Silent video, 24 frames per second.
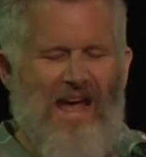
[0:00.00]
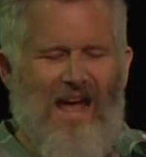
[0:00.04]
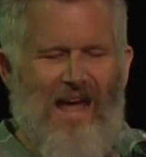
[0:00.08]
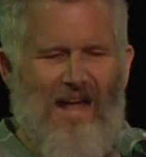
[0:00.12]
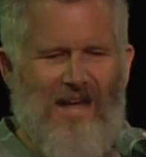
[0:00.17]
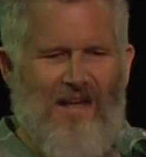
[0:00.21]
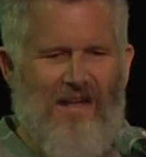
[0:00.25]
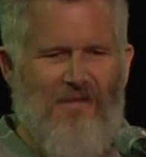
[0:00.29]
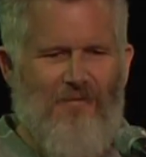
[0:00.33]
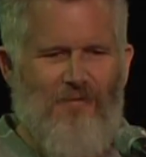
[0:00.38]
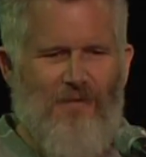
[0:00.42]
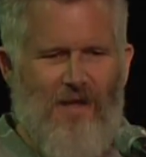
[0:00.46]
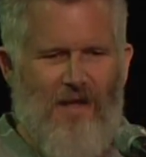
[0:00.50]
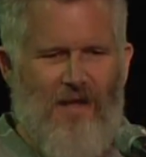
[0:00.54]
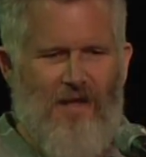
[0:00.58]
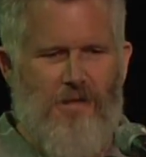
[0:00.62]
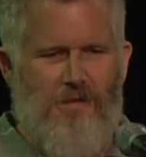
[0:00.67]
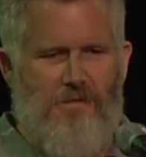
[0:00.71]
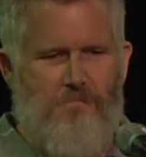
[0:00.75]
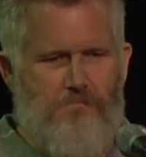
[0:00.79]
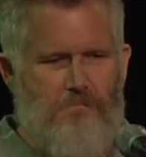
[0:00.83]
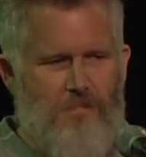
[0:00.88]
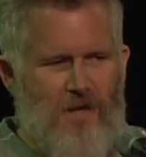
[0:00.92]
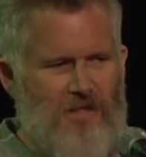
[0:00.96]
And I think
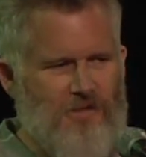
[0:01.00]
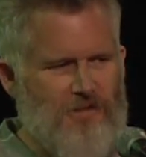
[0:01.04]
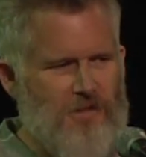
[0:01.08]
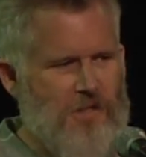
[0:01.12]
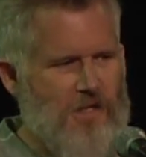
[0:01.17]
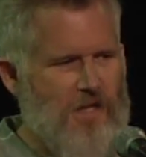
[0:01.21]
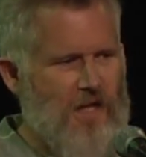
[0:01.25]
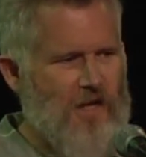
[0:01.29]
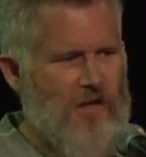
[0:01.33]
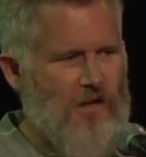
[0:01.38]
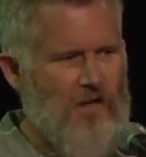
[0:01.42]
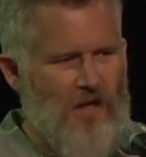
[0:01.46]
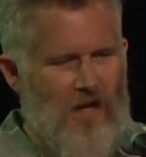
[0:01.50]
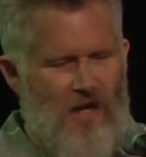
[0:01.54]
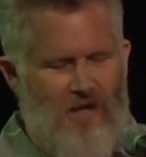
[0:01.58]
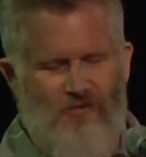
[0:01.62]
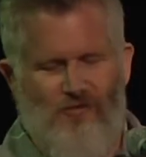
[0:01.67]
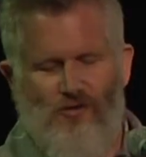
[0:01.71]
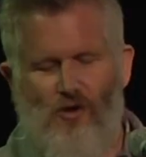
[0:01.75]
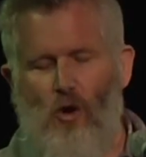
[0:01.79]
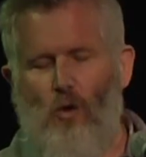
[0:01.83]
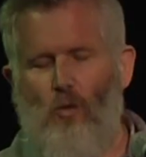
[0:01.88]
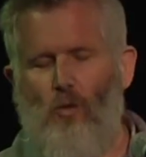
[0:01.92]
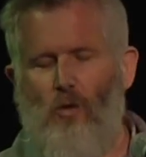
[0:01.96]
as much as I
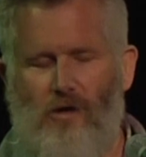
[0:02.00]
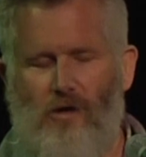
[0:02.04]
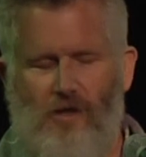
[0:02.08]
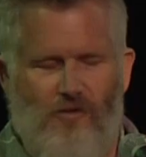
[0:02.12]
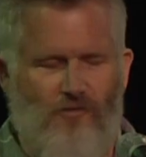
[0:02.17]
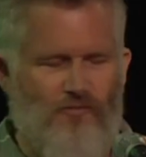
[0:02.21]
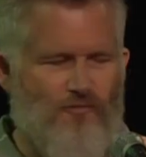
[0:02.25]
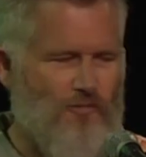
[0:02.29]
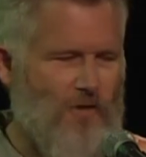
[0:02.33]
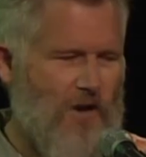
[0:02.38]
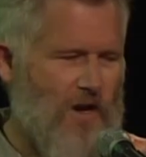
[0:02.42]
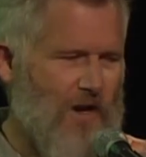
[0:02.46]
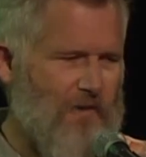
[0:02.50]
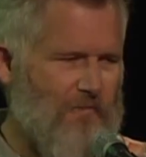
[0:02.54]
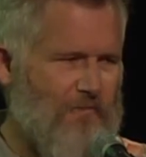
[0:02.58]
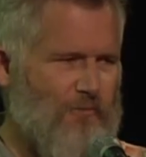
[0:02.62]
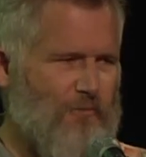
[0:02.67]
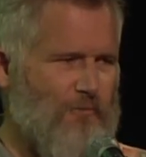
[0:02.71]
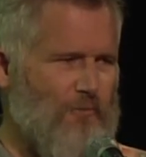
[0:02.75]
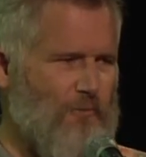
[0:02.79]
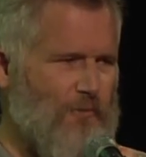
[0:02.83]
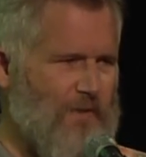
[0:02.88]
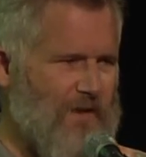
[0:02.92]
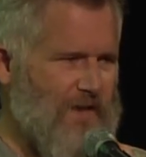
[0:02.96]
don't to drive
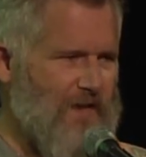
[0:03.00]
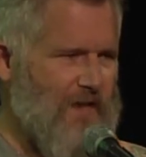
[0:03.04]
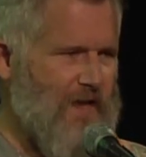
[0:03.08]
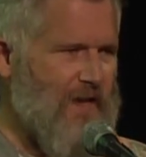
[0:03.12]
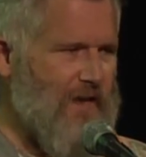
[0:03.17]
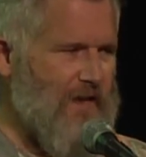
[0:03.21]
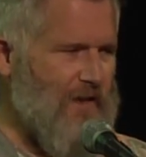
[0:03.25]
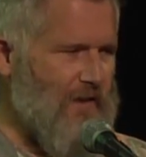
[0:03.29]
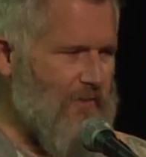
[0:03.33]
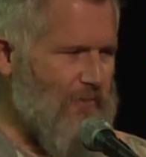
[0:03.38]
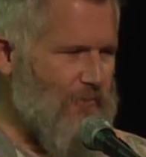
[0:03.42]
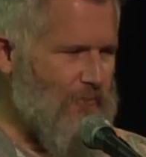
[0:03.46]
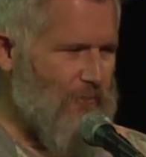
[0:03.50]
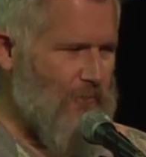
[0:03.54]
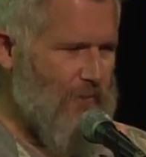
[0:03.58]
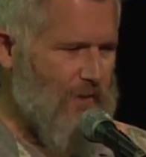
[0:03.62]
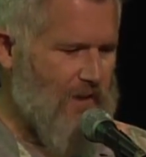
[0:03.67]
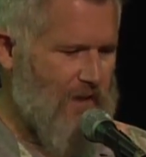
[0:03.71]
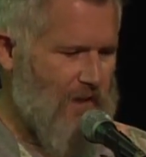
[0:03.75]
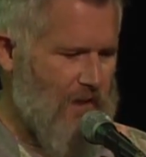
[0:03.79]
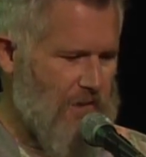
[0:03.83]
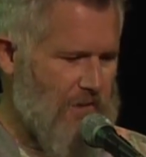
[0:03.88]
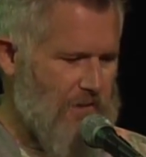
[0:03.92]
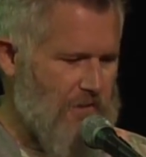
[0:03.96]
through the night, through the
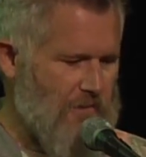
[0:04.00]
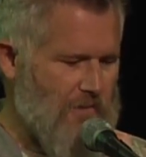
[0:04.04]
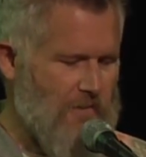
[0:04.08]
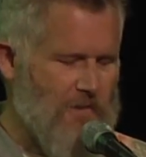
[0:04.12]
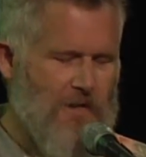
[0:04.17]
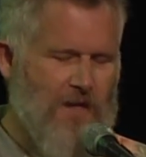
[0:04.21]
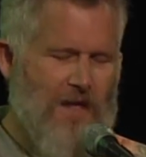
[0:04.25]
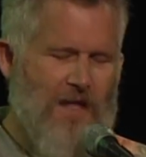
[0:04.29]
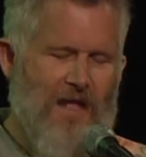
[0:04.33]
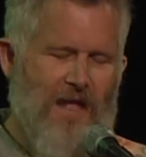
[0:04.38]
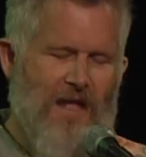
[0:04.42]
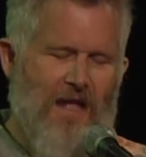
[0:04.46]
desert,